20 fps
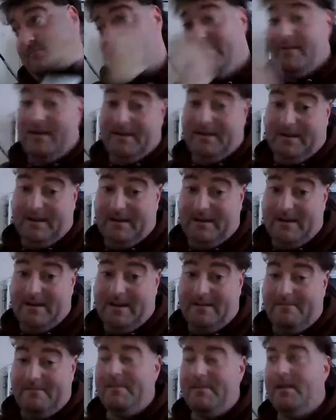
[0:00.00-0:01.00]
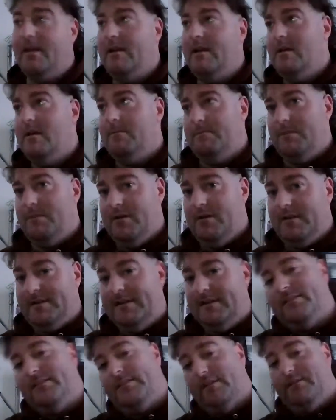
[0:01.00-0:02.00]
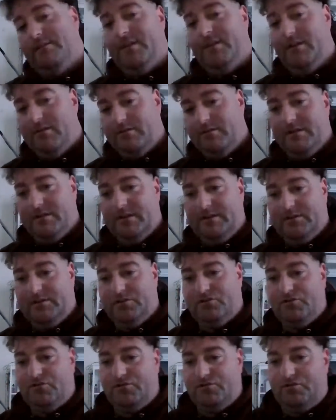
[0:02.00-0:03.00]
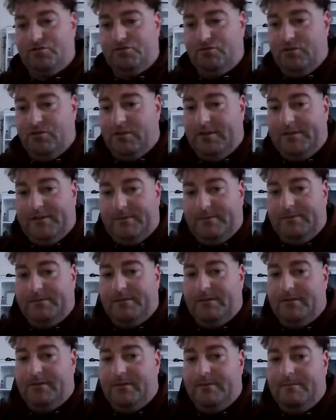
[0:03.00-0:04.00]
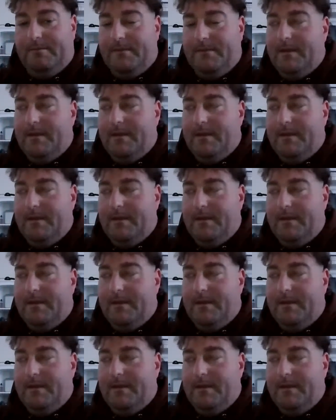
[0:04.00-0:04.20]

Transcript: I don't know. But that's something I'm going to try sometime,